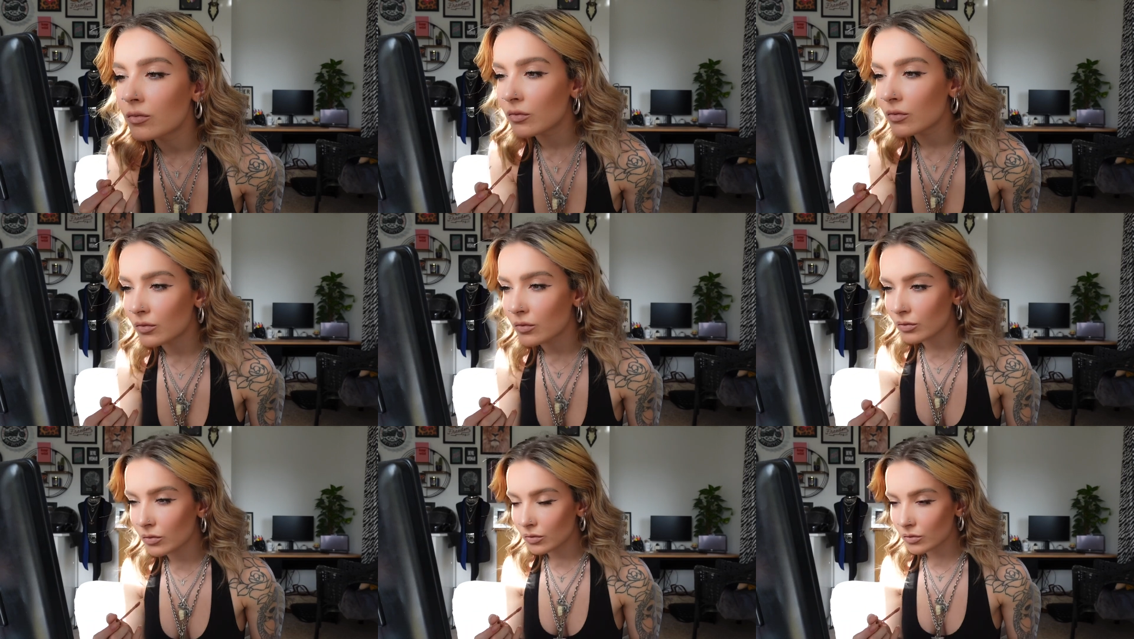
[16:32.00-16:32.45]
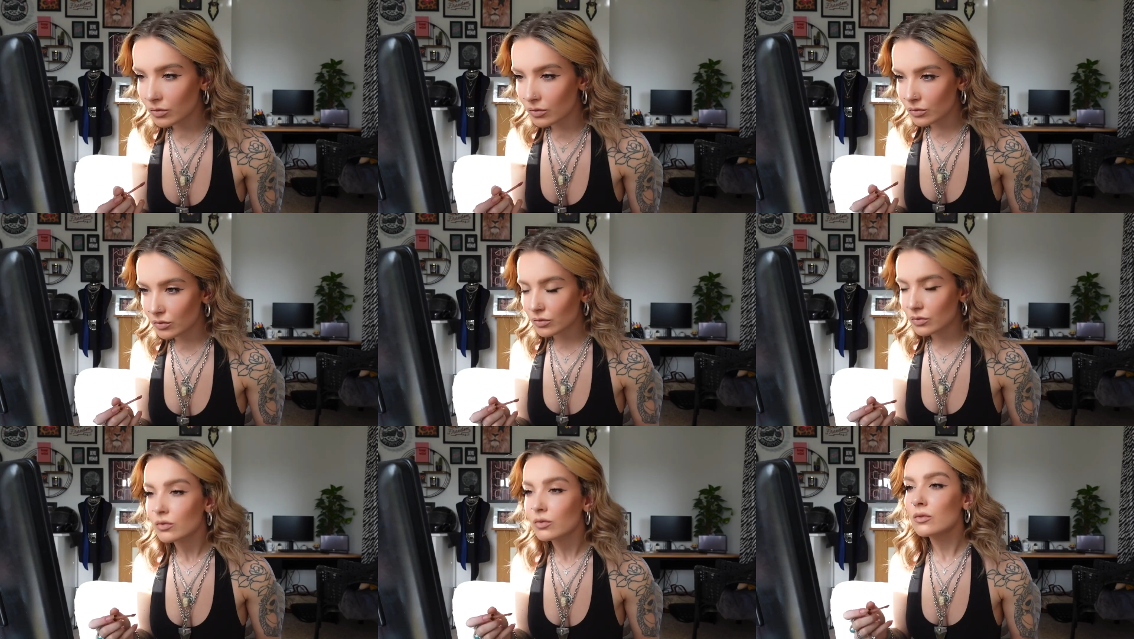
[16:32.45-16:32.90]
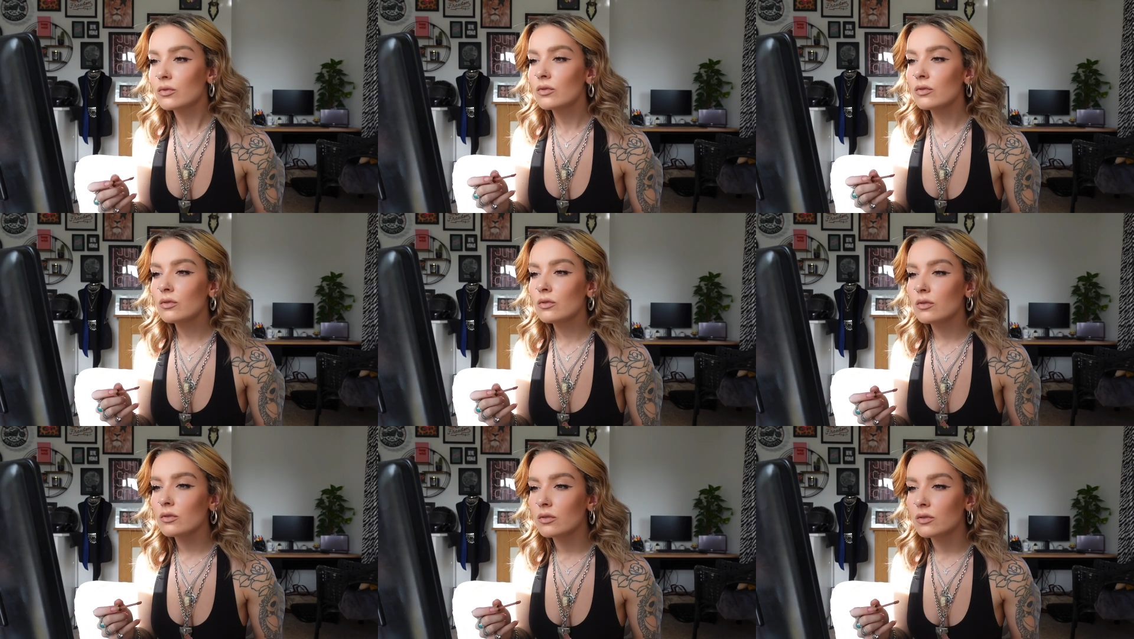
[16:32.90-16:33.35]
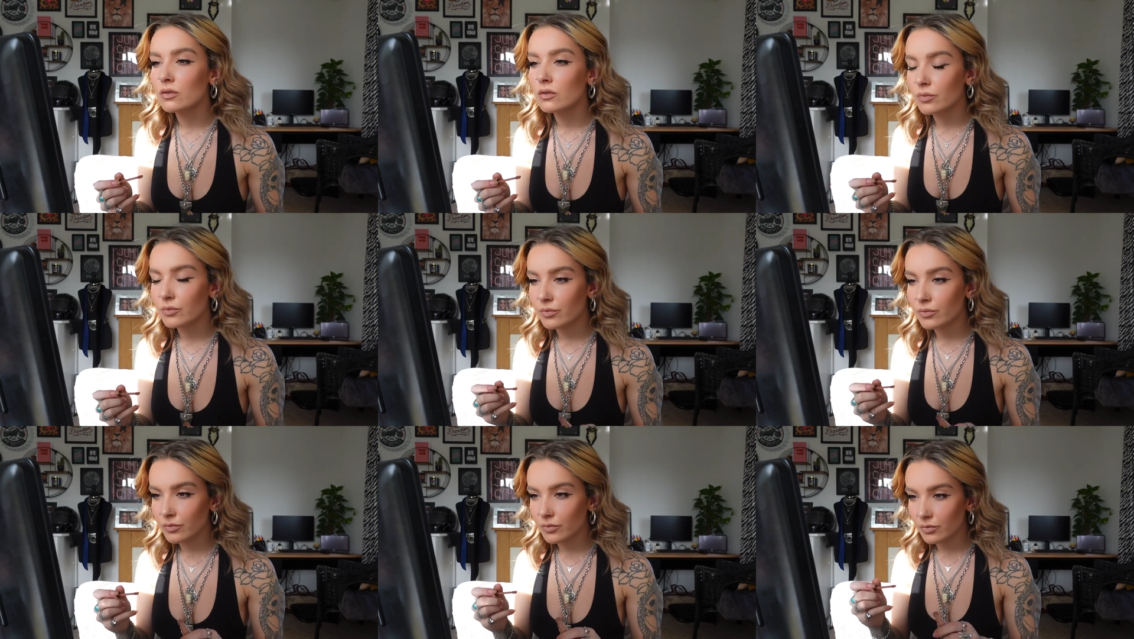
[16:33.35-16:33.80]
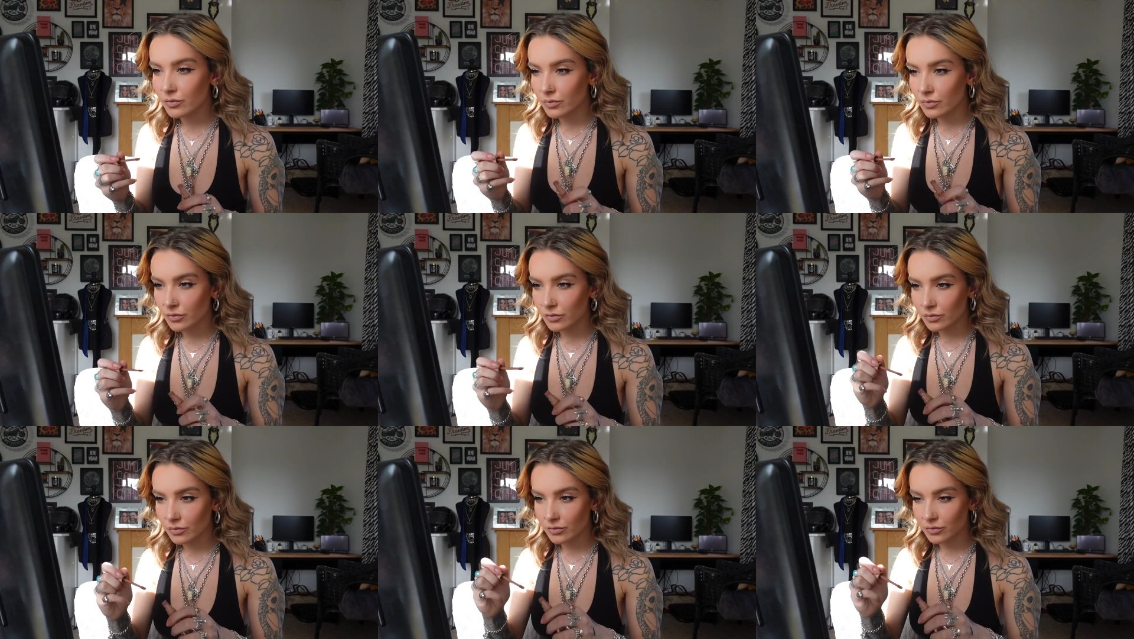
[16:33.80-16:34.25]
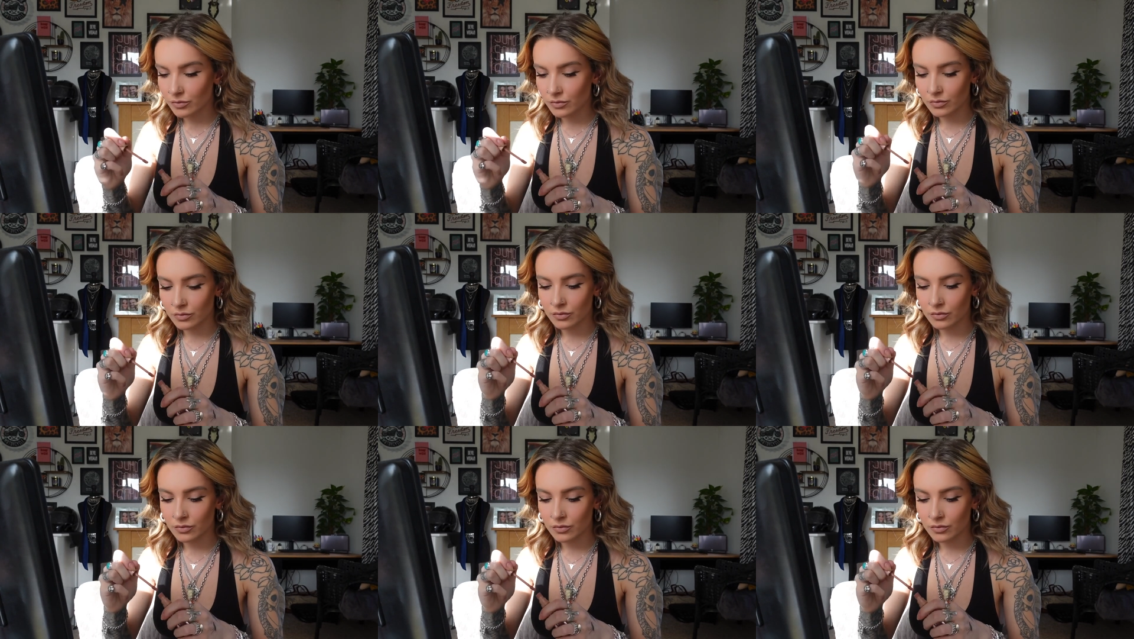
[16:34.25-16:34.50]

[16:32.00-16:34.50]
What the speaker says: (no one is talking)